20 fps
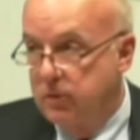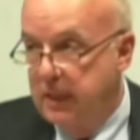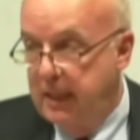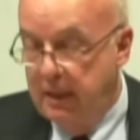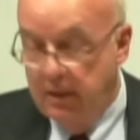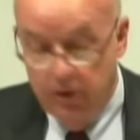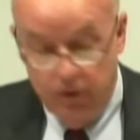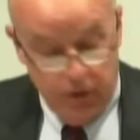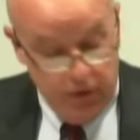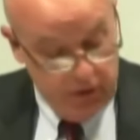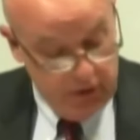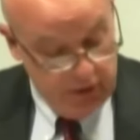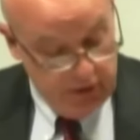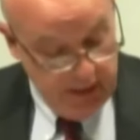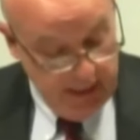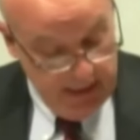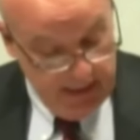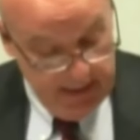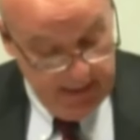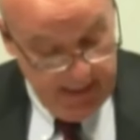English as a
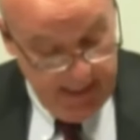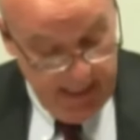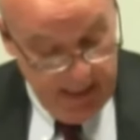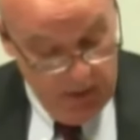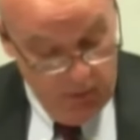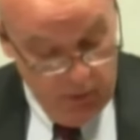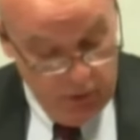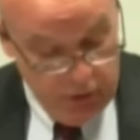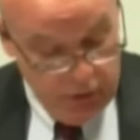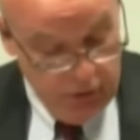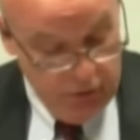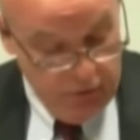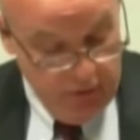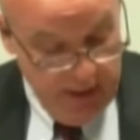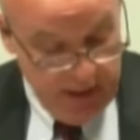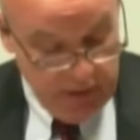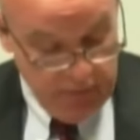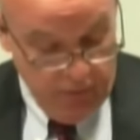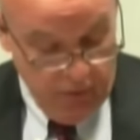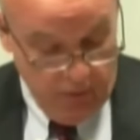Second Language, to
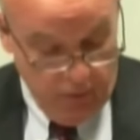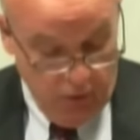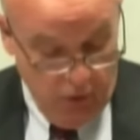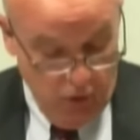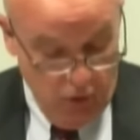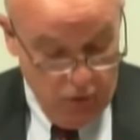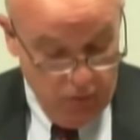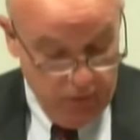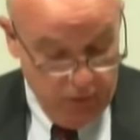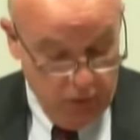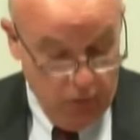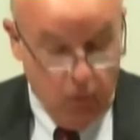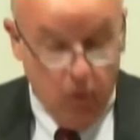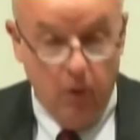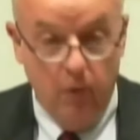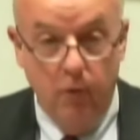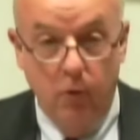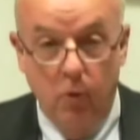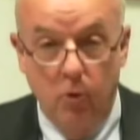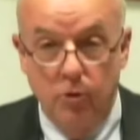transfer programs, to
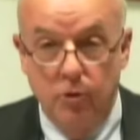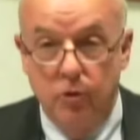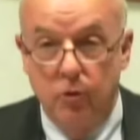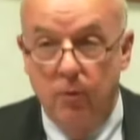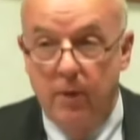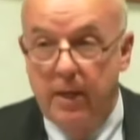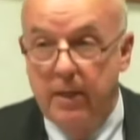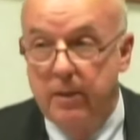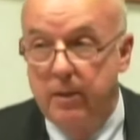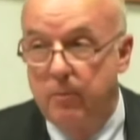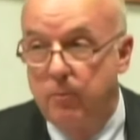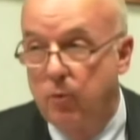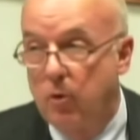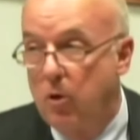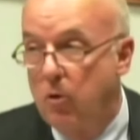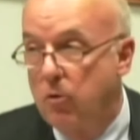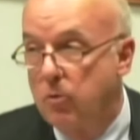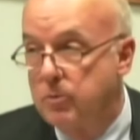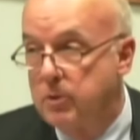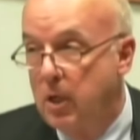workforce-directed
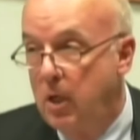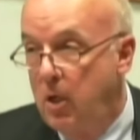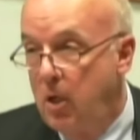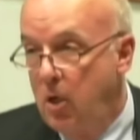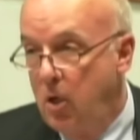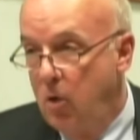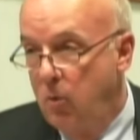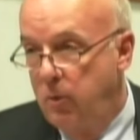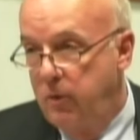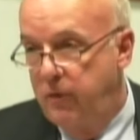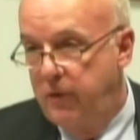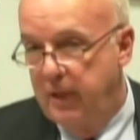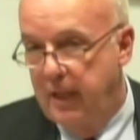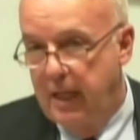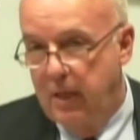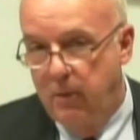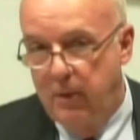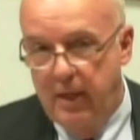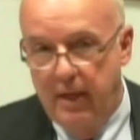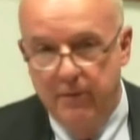programs. We feel
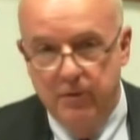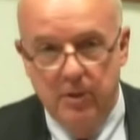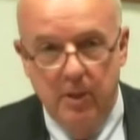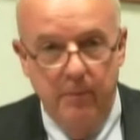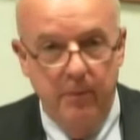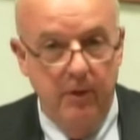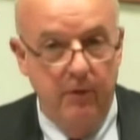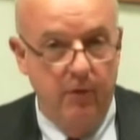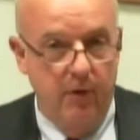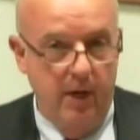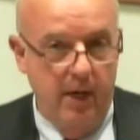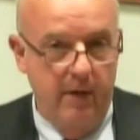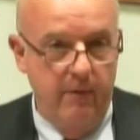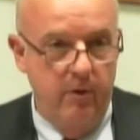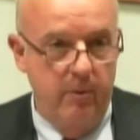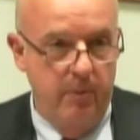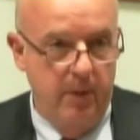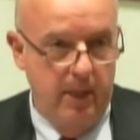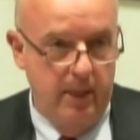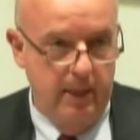like we have something for
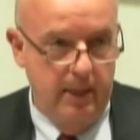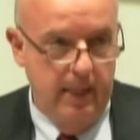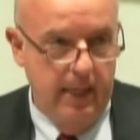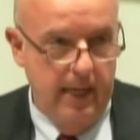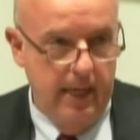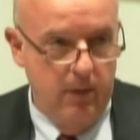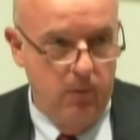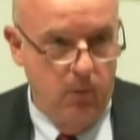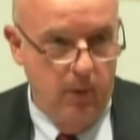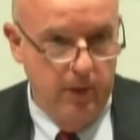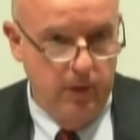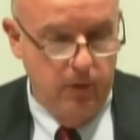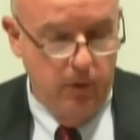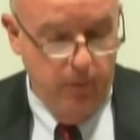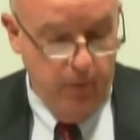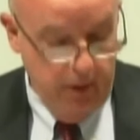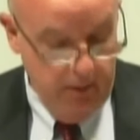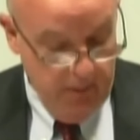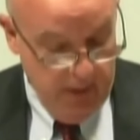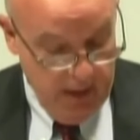everybody at Western
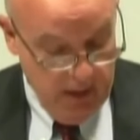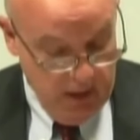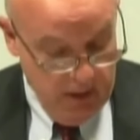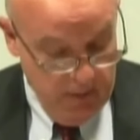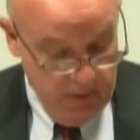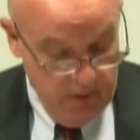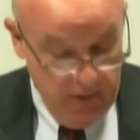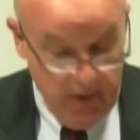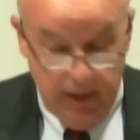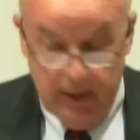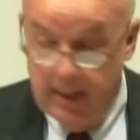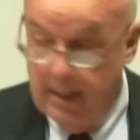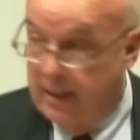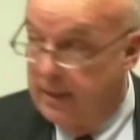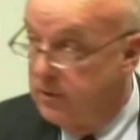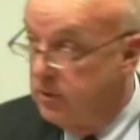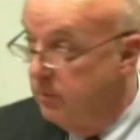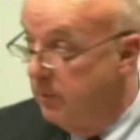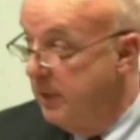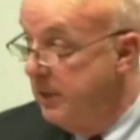Piedmont Community
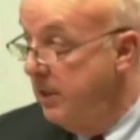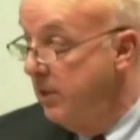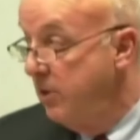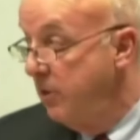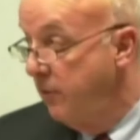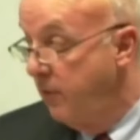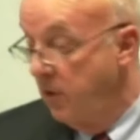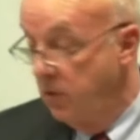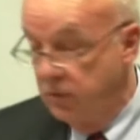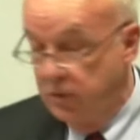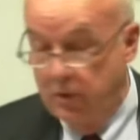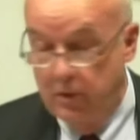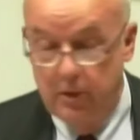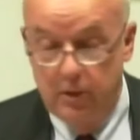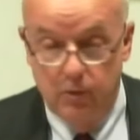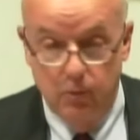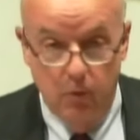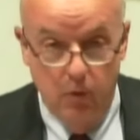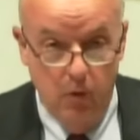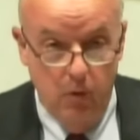College, and many of the folks in
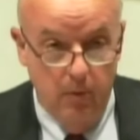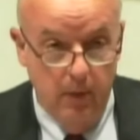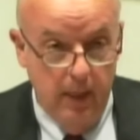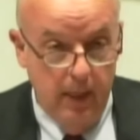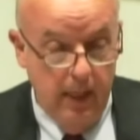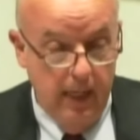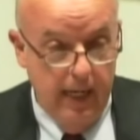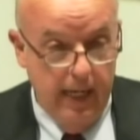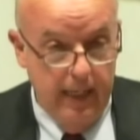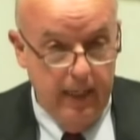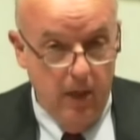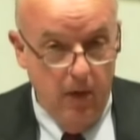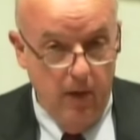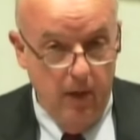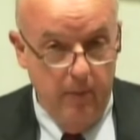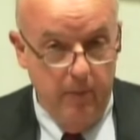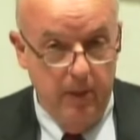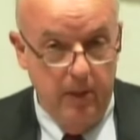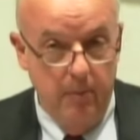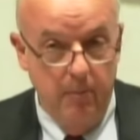this room I know
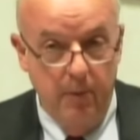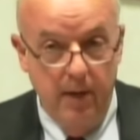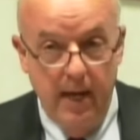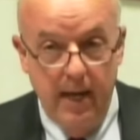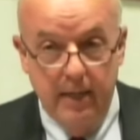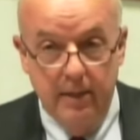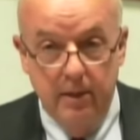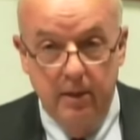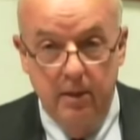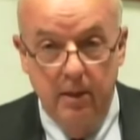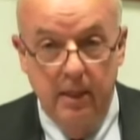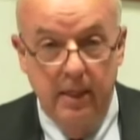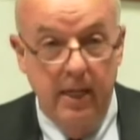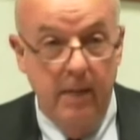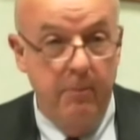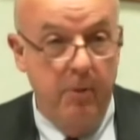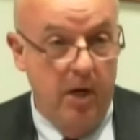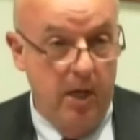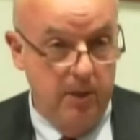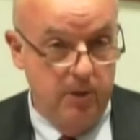have been impacted in a
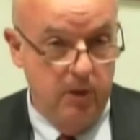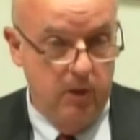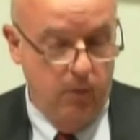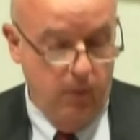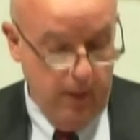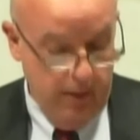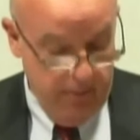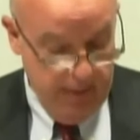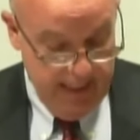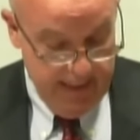positive way by